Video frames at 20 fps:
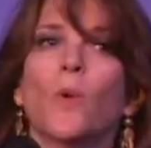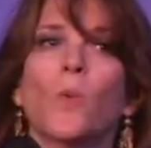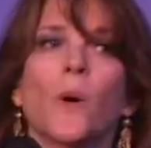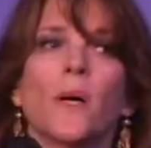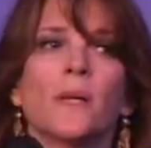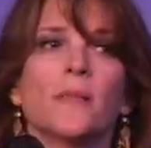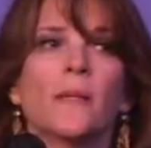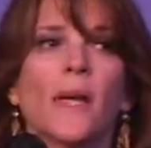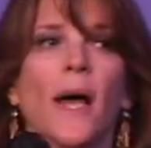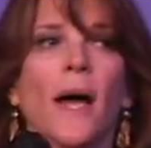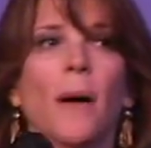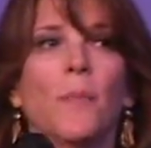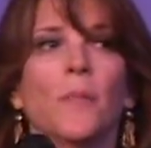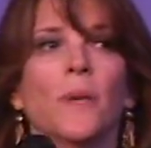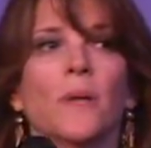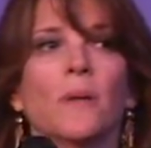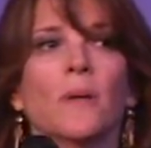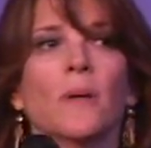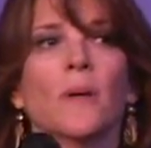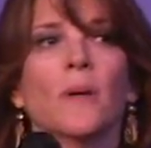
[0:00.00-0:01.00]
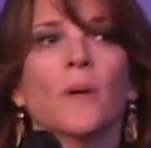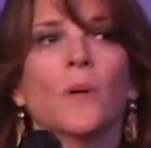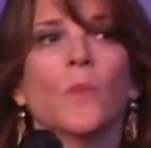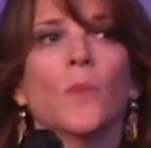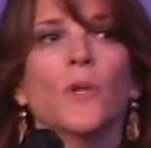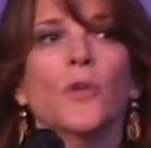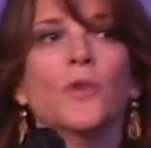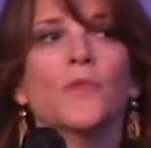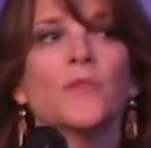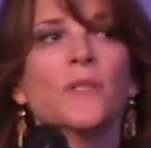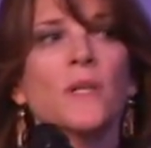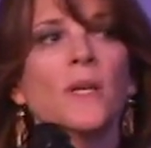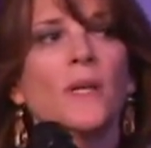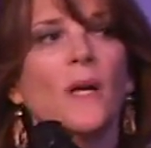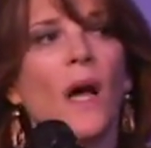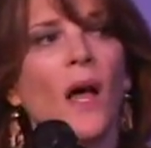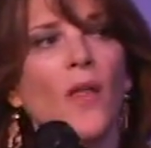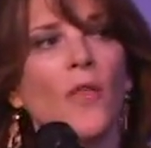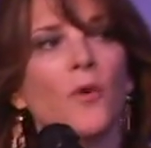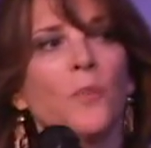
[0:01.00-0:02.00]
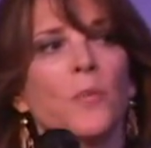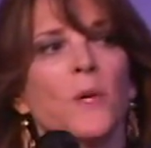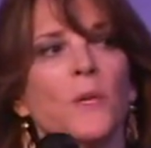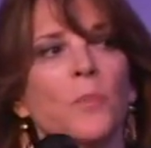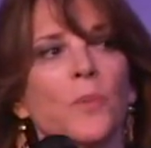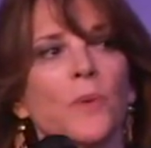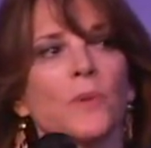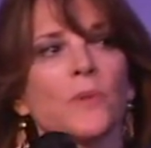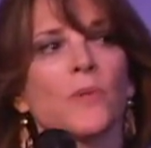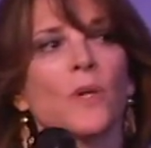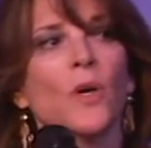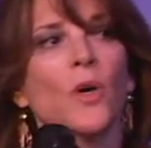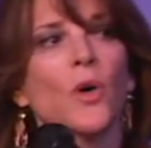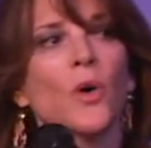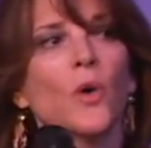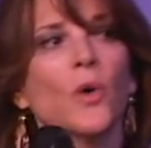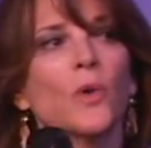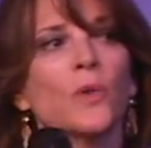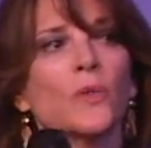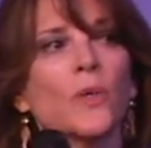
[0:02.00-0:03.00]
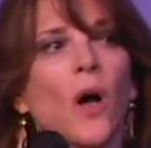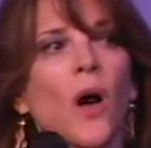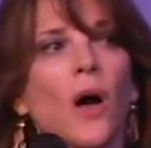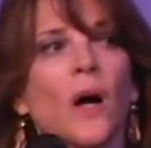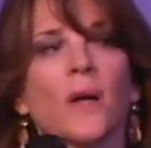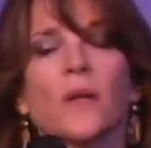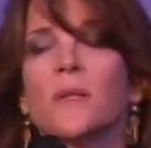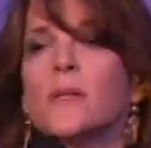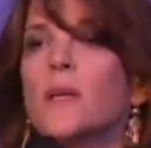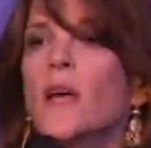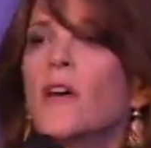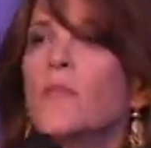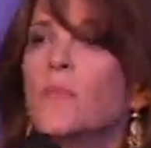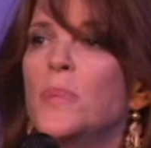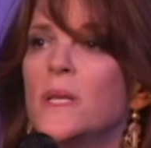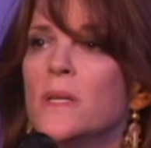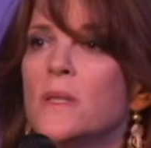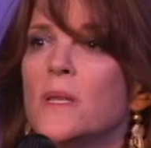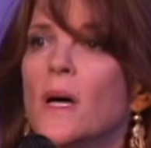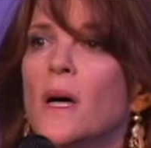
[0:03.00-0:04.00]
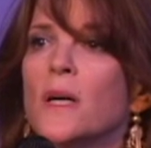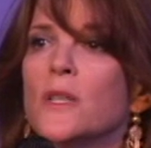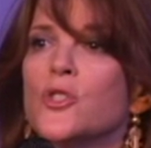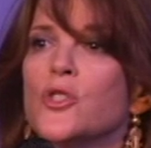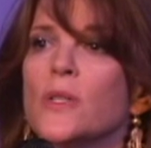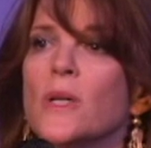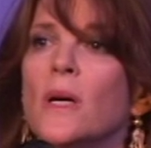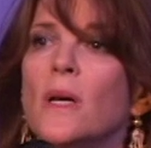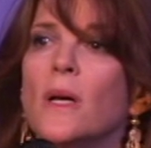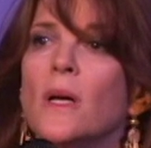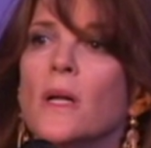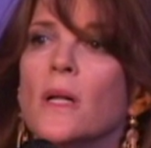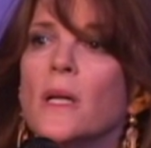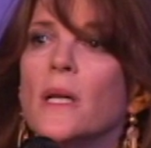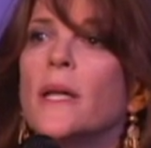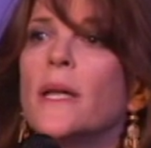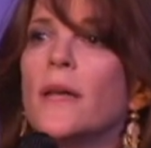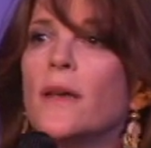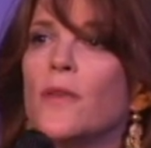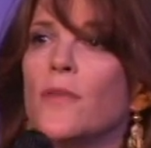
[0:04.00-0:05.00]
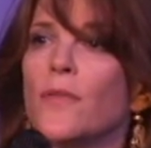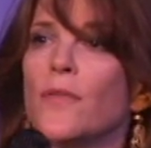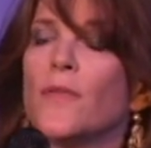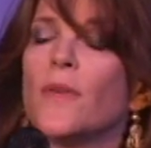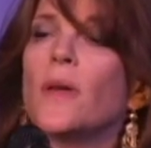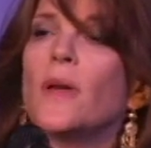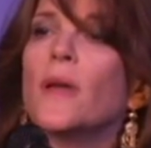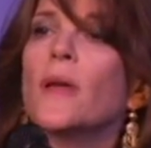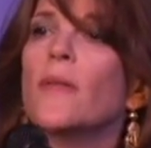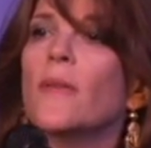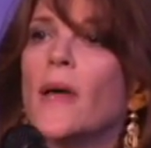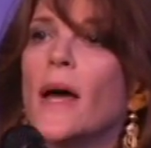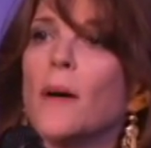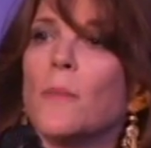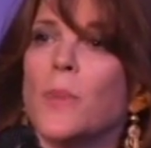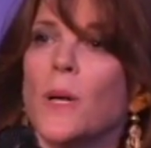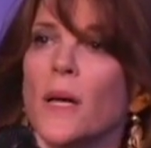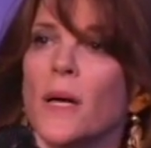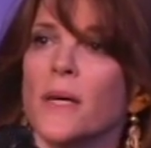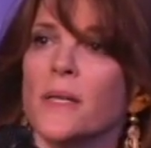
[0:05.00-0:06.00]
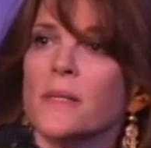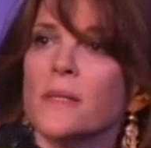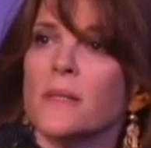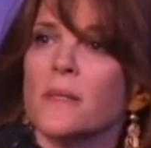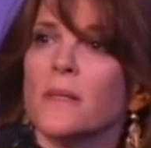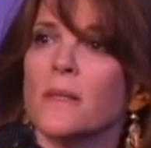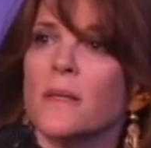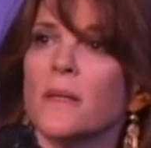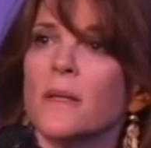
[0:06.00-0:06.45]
what has happened when you've seen other people's whose hearts have been touched live in that place.